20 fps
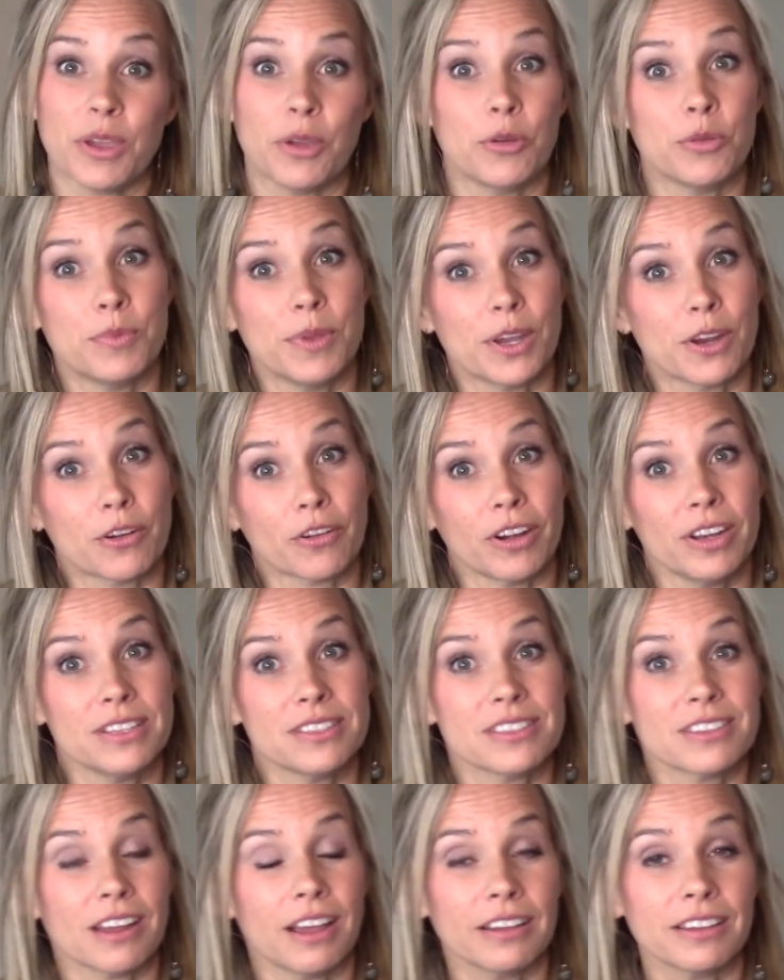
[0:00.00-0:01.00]
It would be a great
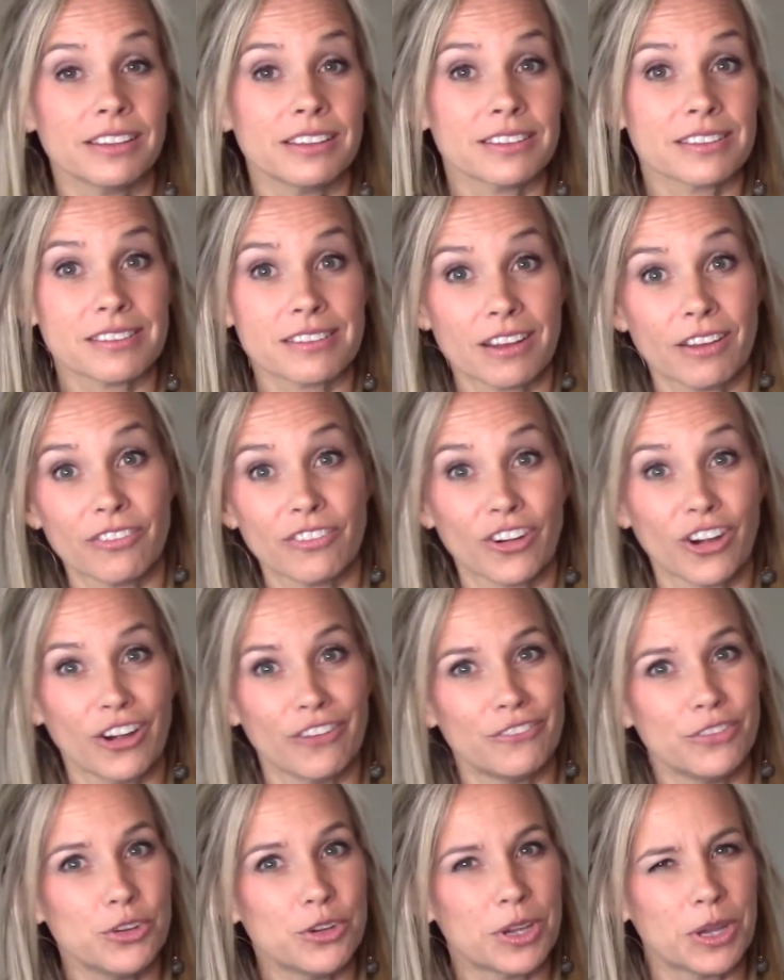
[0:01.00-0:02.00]
stocking stuffer
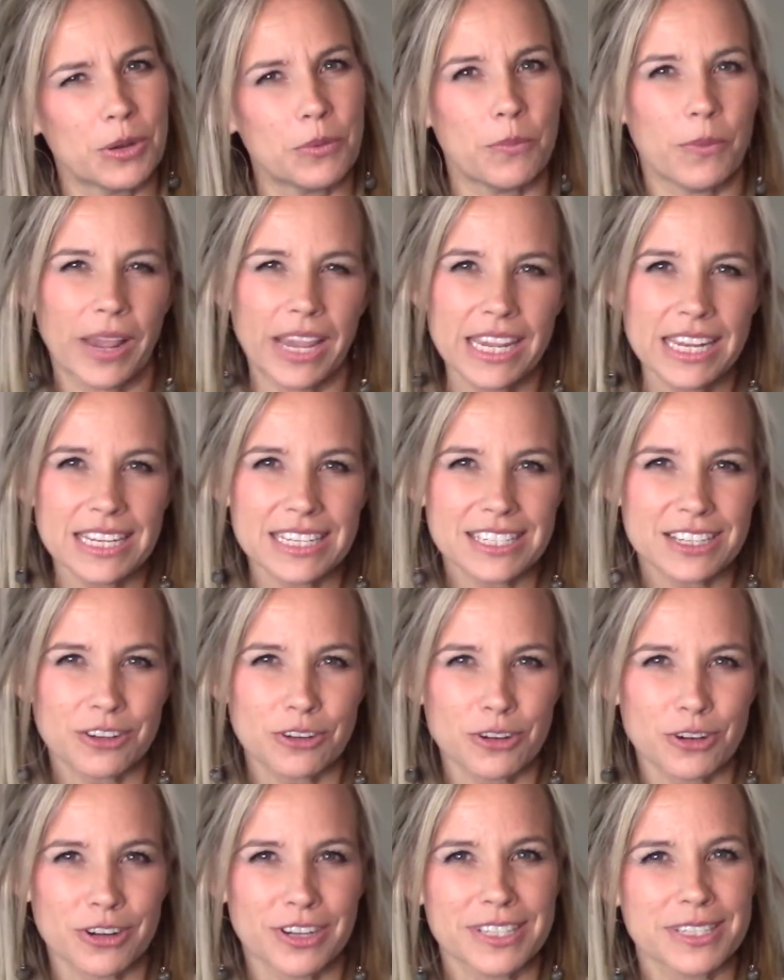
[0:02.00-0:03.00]
if you could wait
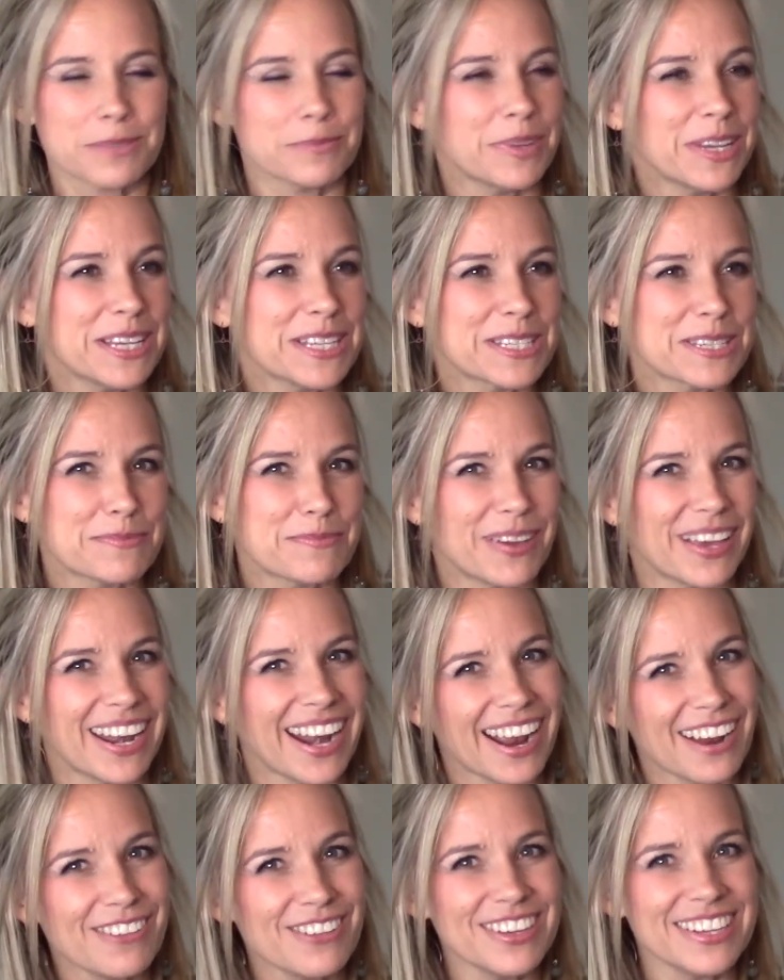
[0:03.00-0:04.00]
till Christmas, but
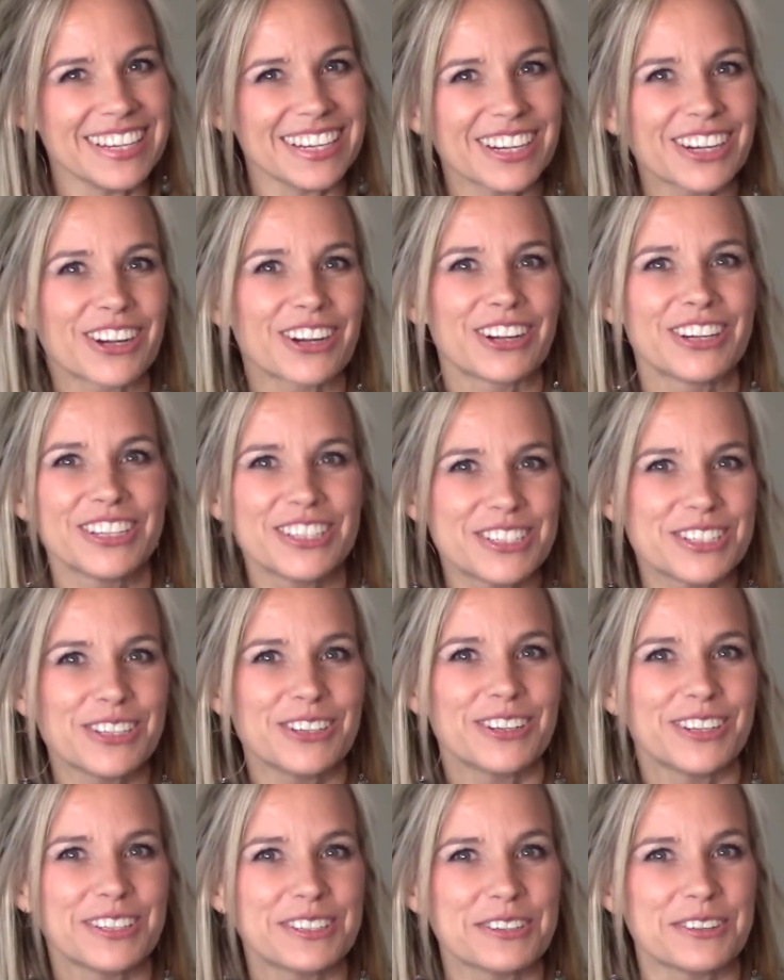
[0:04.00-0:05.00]
I would encourage
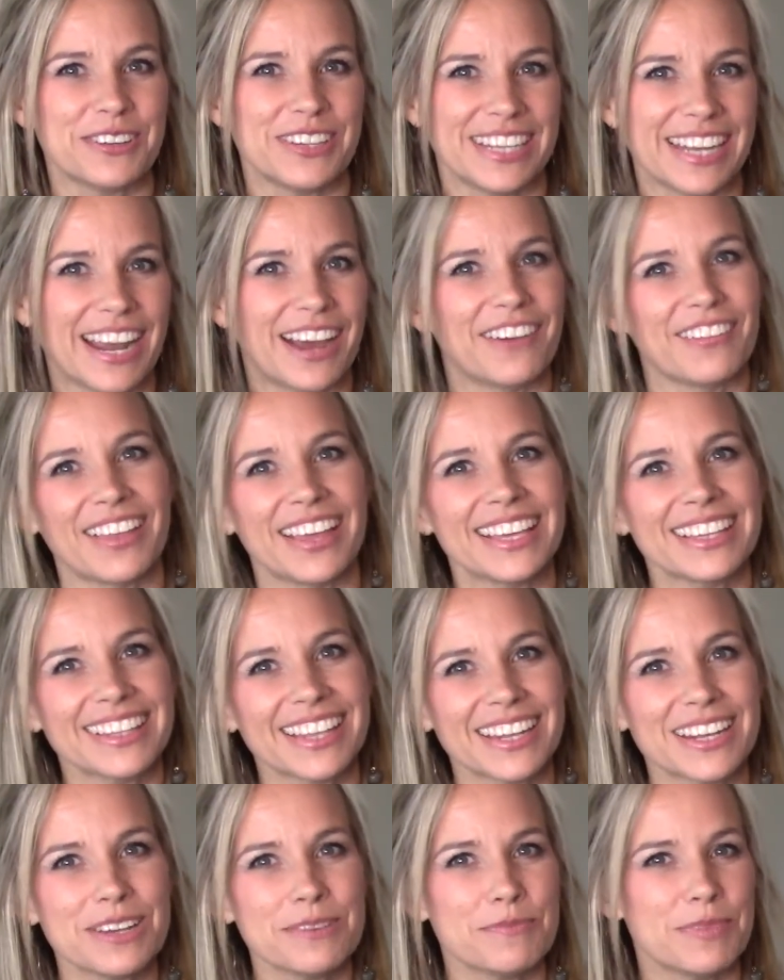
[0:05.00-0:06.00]
you to do it now. Like,
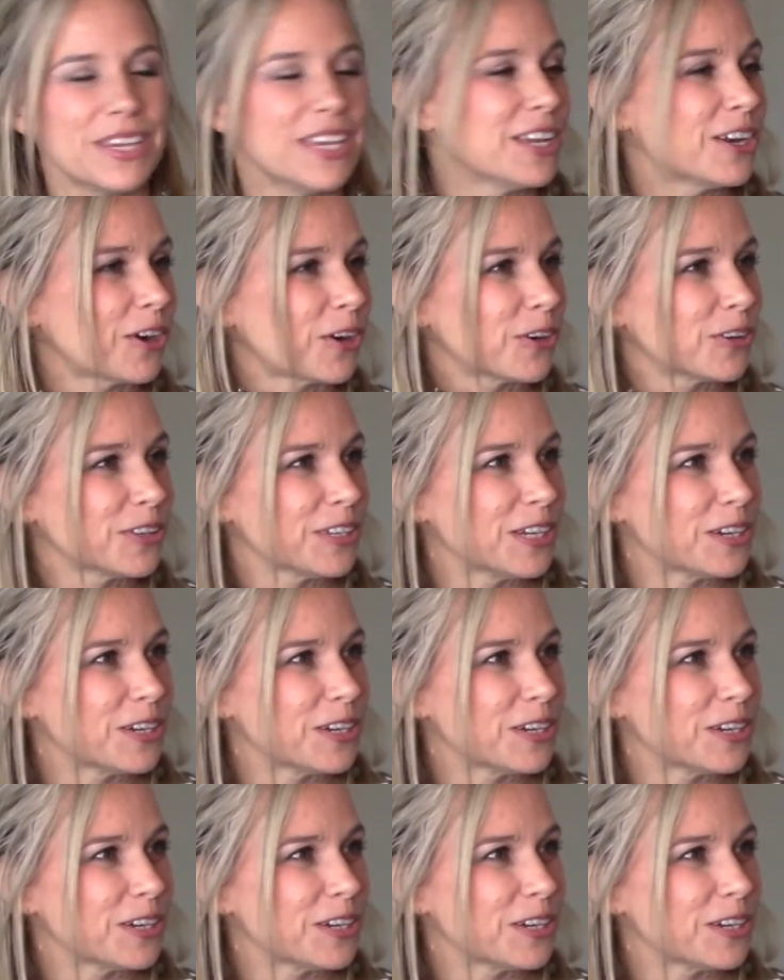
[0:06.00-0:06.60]
let it be an early